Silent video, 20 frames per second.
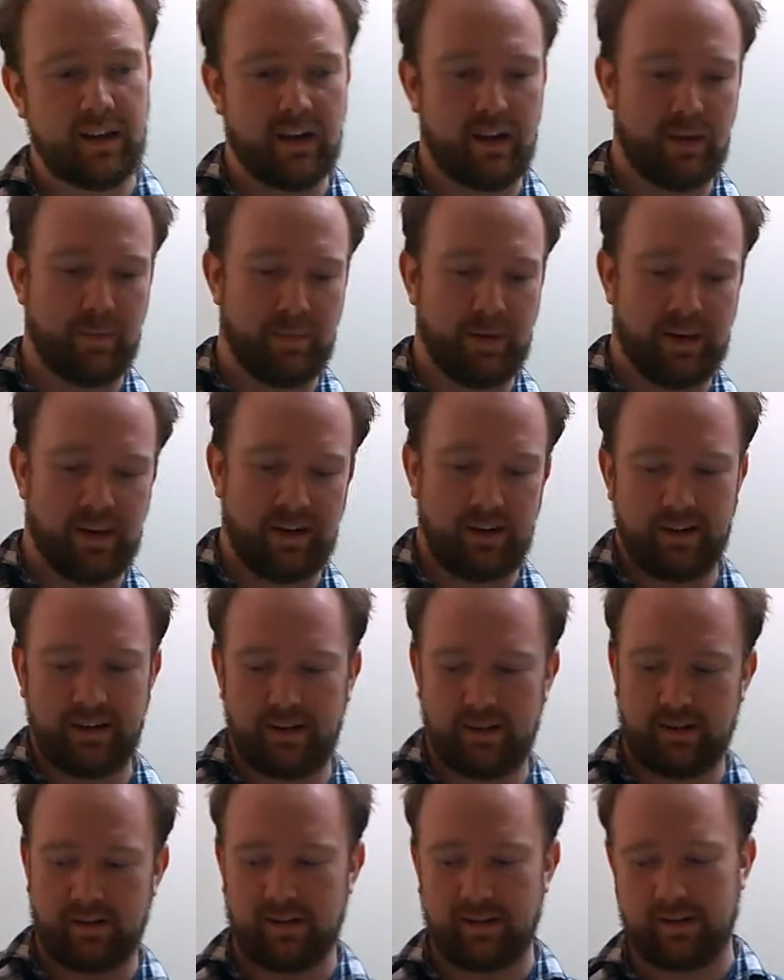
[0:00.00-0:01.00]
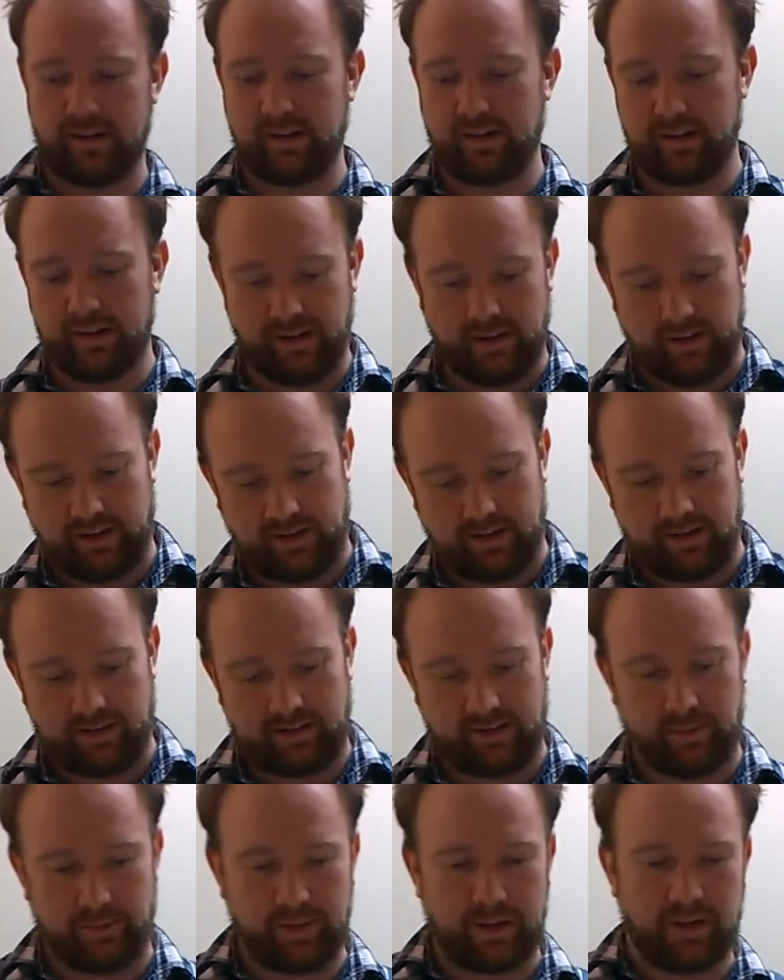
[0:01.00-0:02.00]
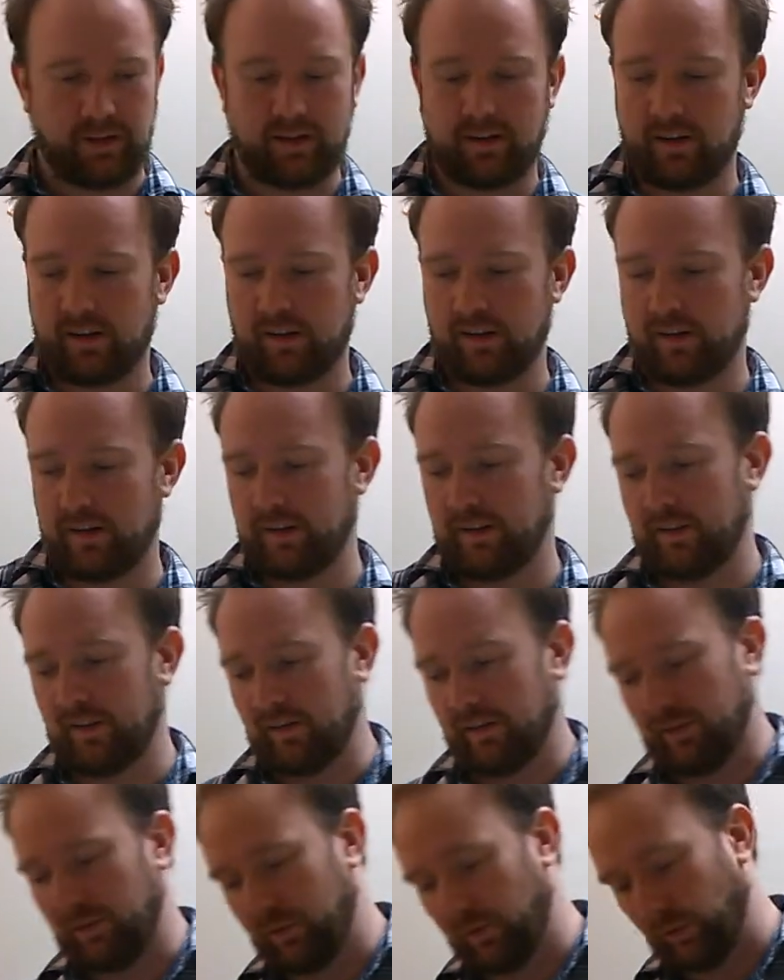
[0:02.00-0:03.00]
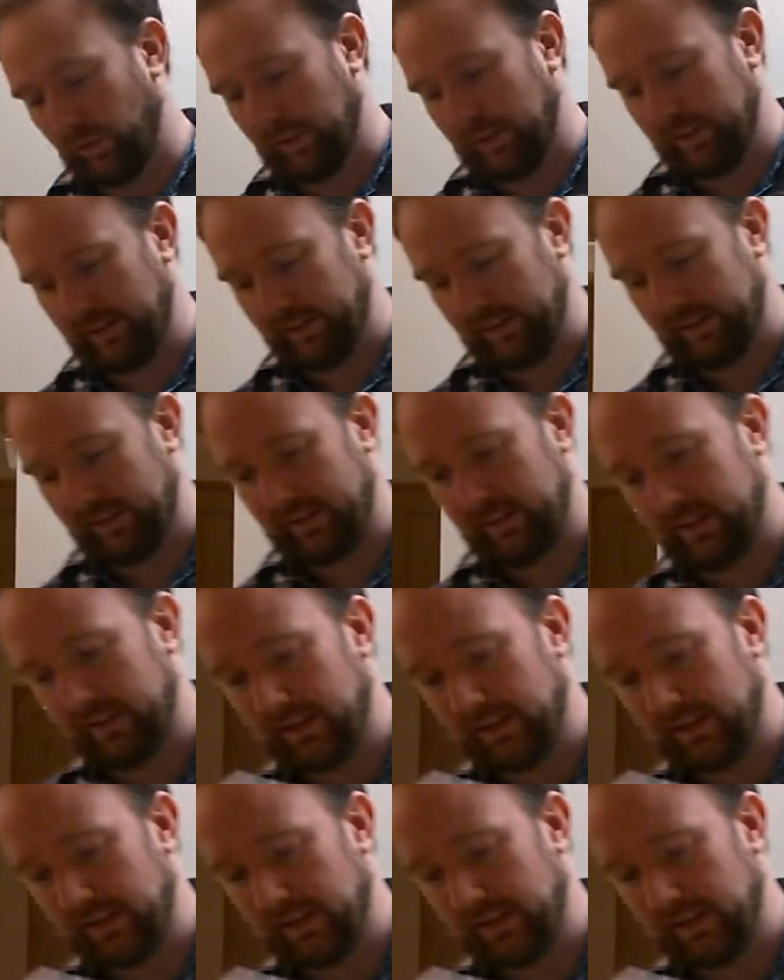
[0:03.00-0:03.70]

opinion on something called Soylent.